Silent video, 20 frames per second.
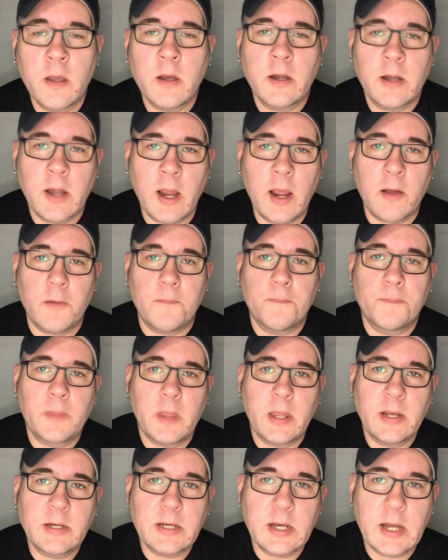Now,
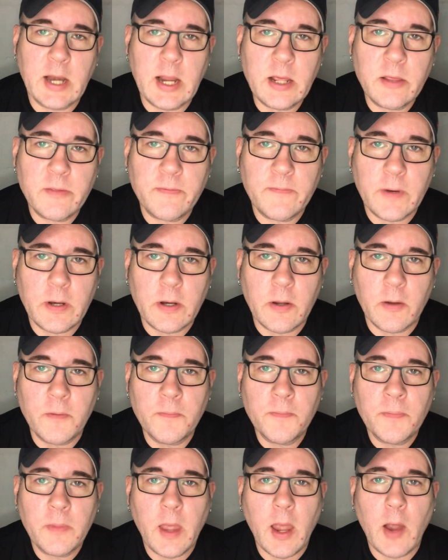in today's
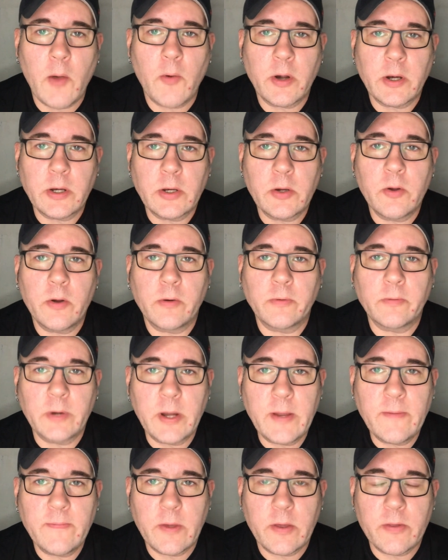video, I want to do a
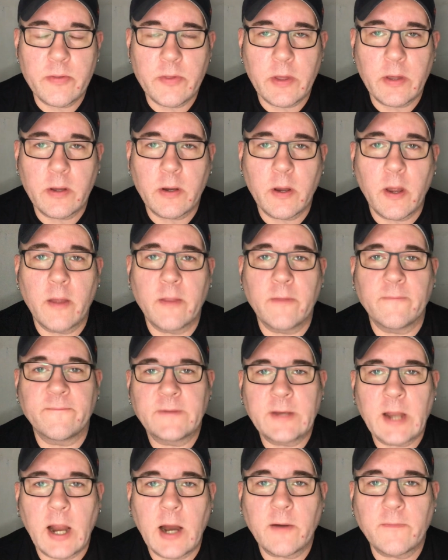revisit of the
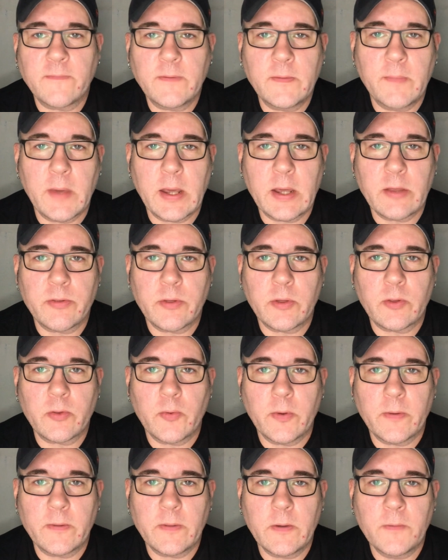photography basics
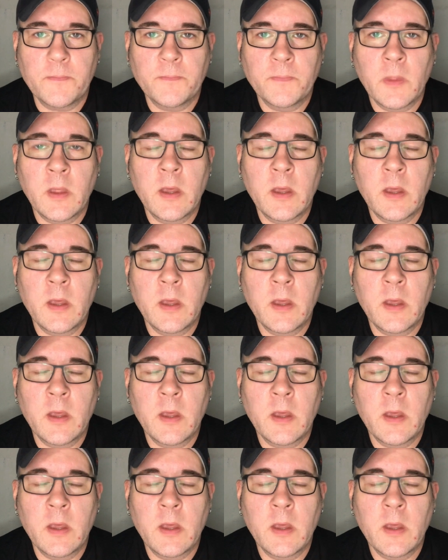with you,